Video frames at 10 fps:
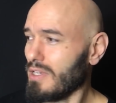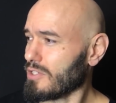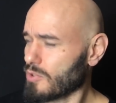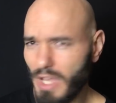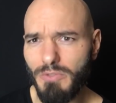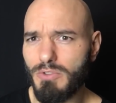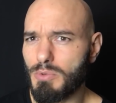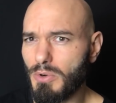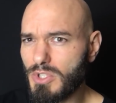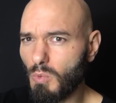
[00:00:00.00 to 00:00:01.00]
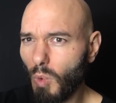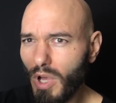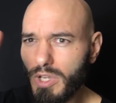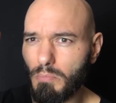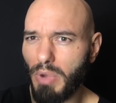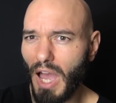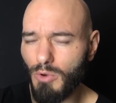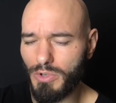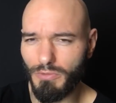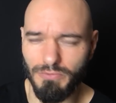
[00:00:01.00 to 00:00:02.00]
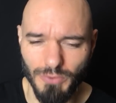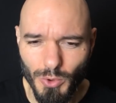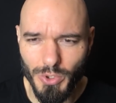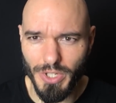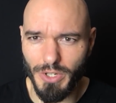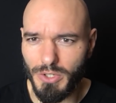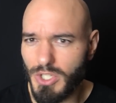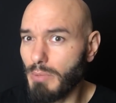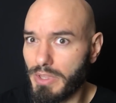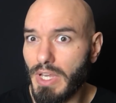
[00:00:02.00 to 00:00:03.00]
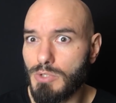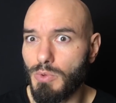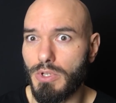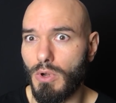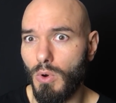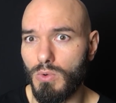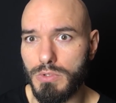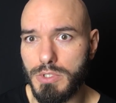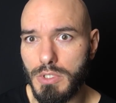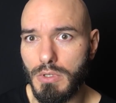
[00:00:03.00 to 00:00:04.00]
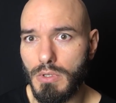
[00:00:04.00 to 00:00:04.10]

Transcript: So the average person, one pound of food in our stomach, that's what it holds.